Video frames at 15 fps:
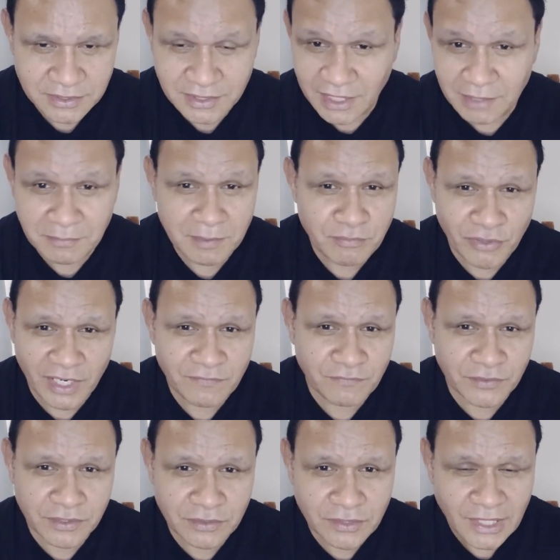So let me pray for
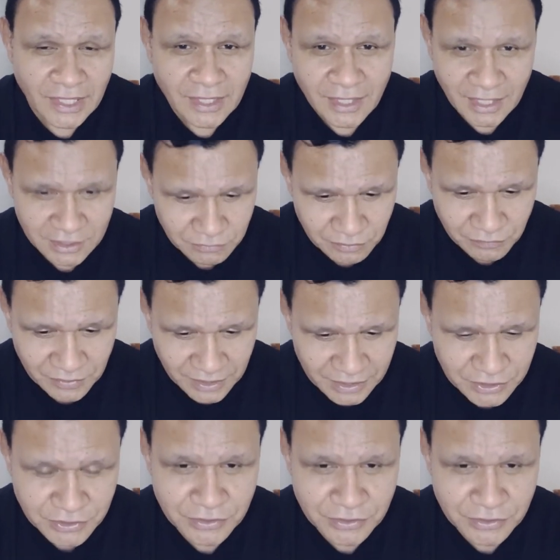you as we release